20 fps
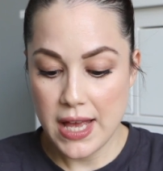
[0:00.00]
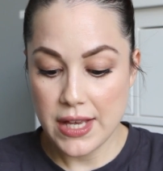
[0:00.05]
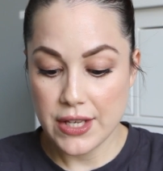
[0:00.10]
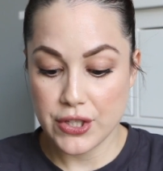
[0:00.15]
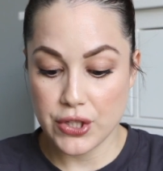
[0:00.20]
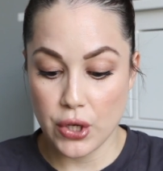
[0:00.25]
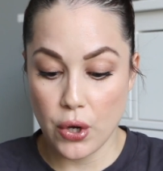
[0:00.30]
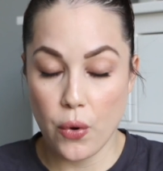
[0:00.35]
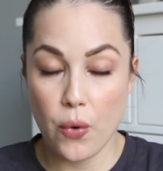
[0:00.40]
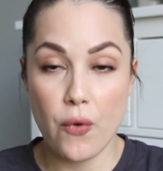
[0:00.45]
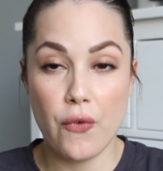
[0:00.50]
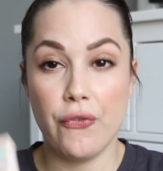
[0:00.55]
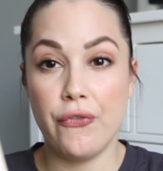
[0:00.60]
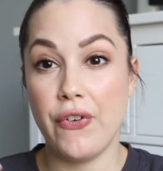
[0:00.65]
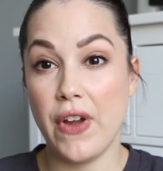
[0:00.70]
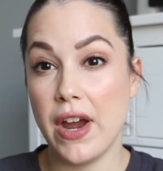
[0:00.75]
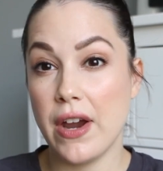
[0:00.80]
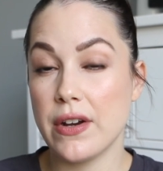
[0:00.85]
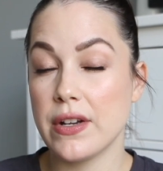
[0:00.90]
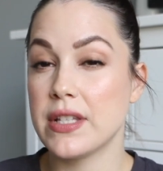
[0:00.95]
So
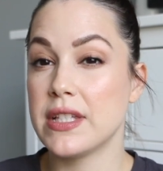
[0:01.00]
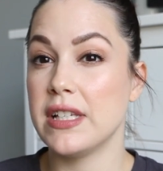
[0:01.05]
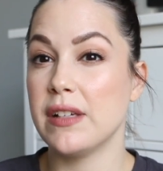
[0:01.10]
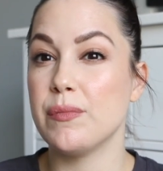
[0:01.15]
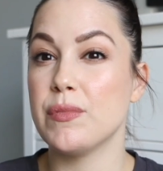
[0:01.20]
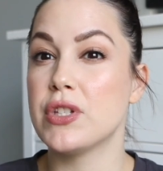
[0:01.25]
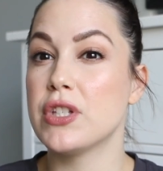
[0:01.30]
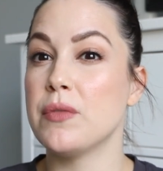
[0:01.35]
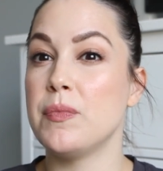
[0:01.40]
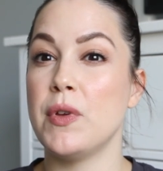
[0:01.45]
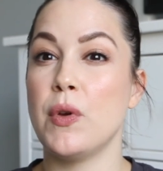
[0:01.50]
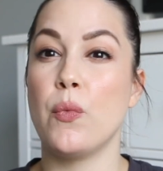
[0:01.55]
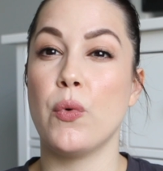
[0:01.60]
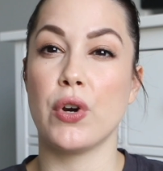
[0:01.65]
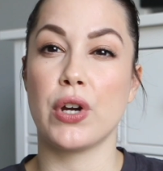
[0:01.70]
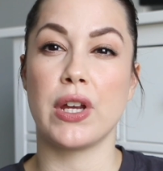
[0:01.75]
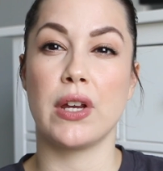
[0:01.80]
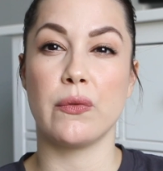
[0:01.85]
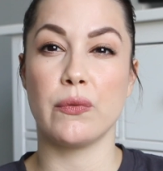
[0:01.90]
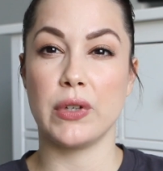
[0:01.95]
Fair seems to be
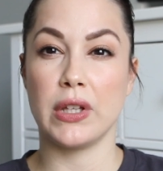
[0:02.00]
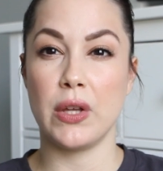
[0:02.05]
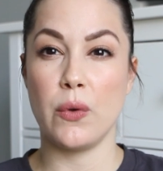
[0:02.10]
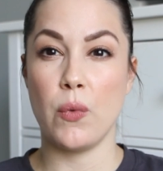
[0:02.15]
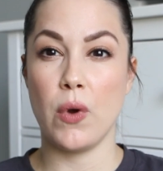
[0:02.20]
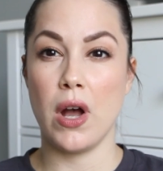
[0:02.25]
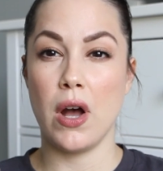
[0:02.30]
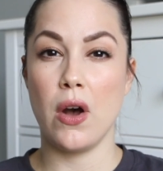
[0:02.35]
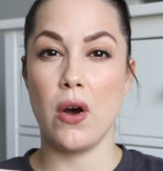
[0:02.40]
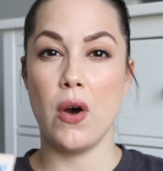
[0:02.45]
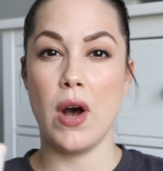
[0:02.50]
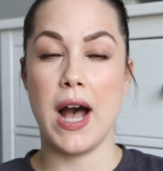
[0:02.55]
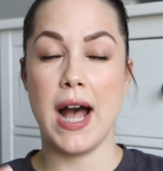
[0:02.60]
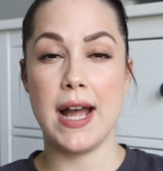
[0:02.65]
working really well.